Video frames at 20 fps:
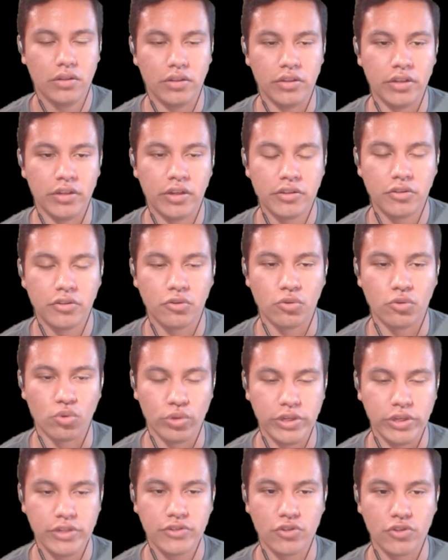You know, the
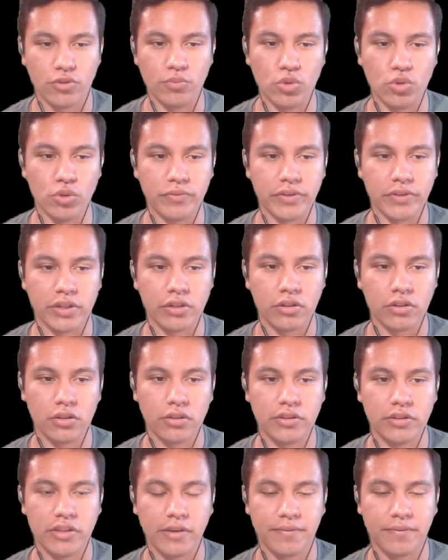Greeks are moving
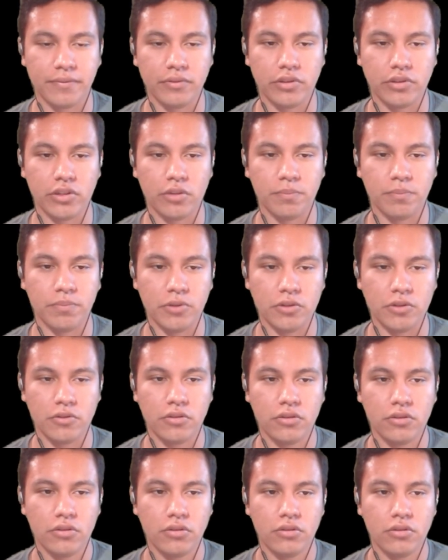definitely a bit
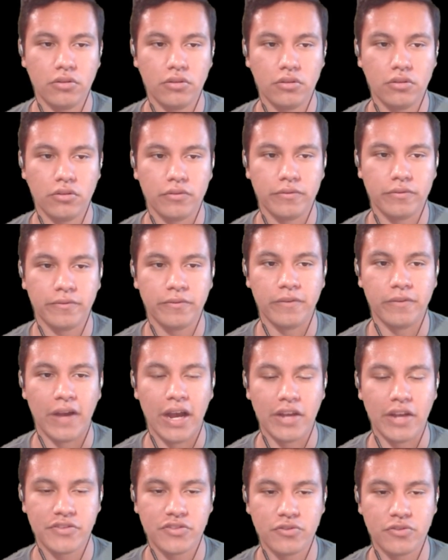
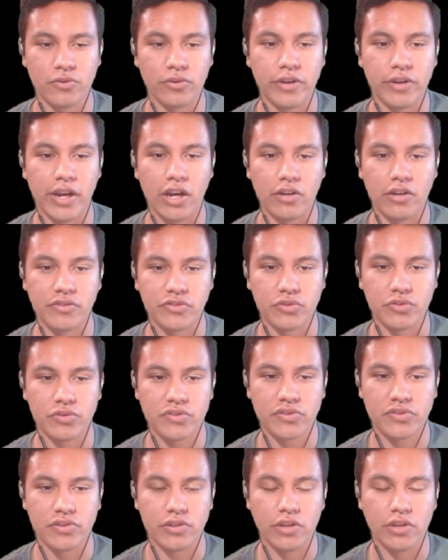faster now, as you
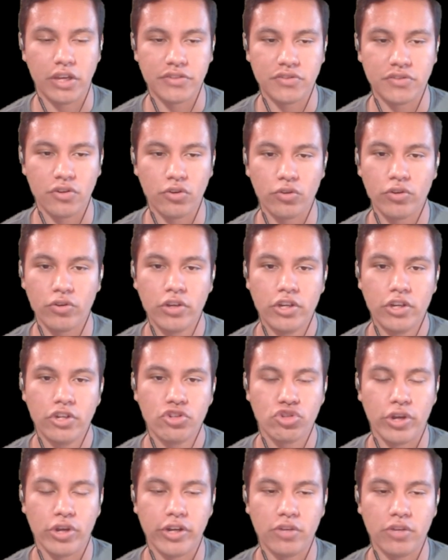see, as they're
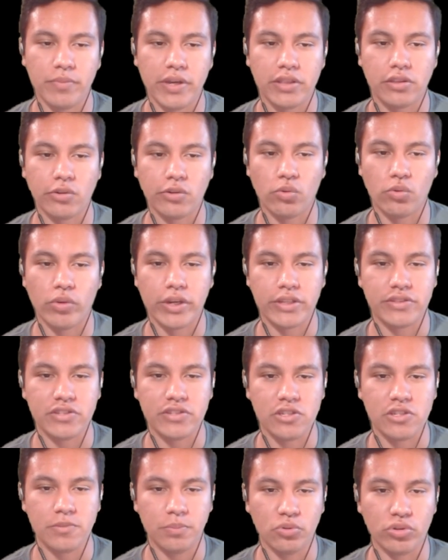trying to make their way
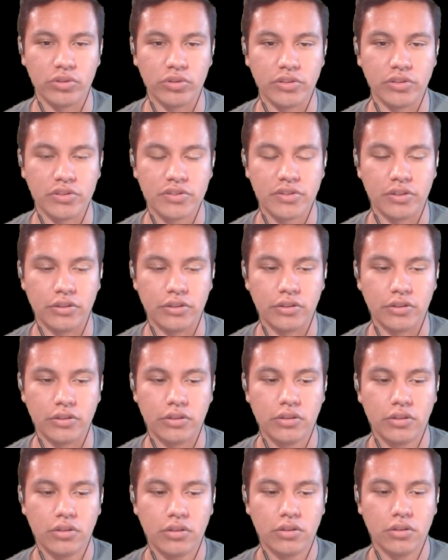deeper
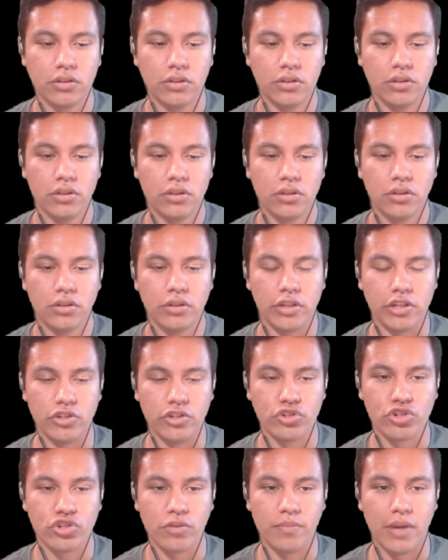into
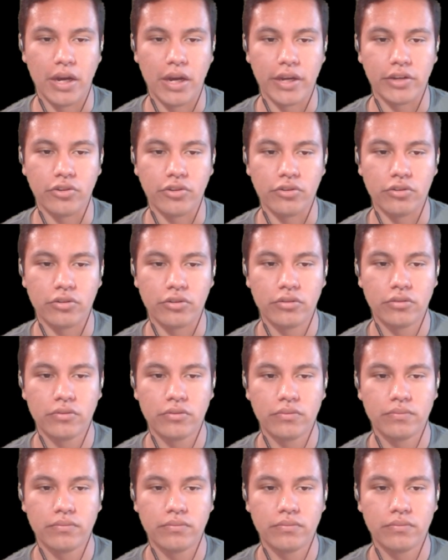Asia Minor.